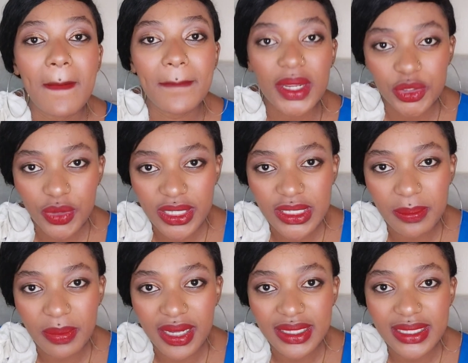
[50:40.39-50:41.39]
Make sure it
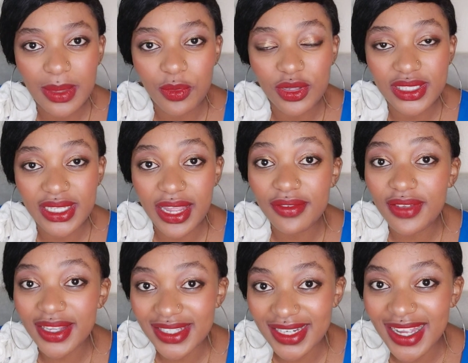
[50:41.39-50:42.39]
impacts someone's life
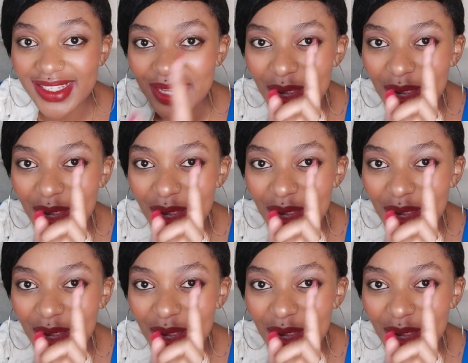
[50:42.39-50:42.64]
as it has.